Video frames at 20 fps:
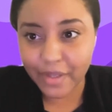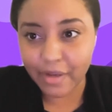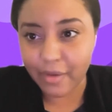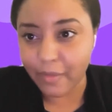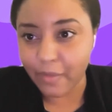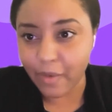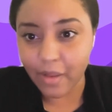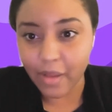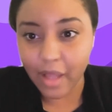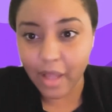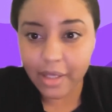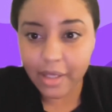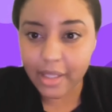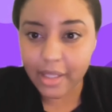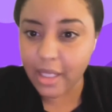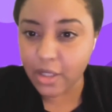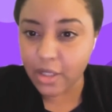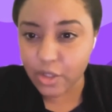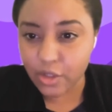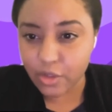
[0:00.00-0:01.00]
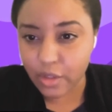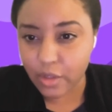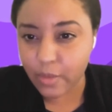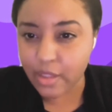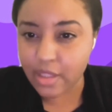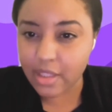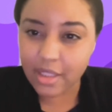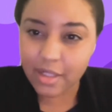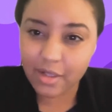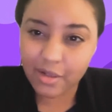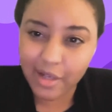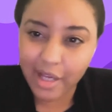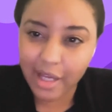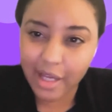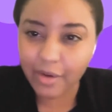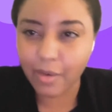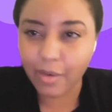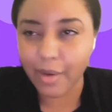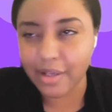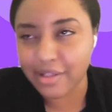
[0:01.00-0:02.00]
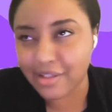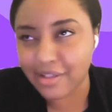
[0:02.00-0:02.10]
a lot of the industry was still kind of